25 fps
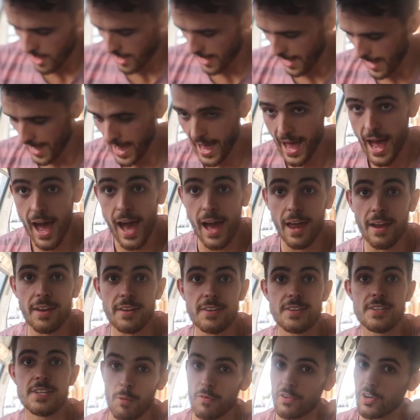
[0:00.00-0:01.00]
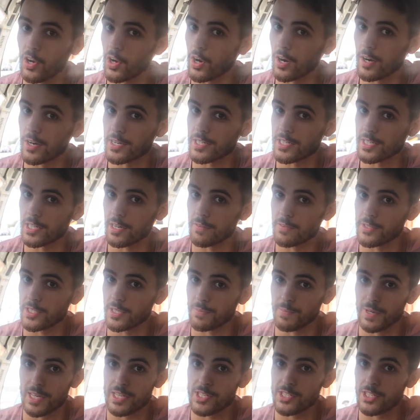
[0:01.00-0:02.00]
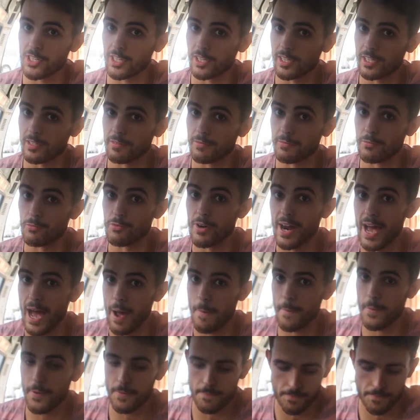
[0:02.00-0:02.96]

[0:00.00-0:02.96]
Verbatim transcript: And we've got ourselves some insulative wrap.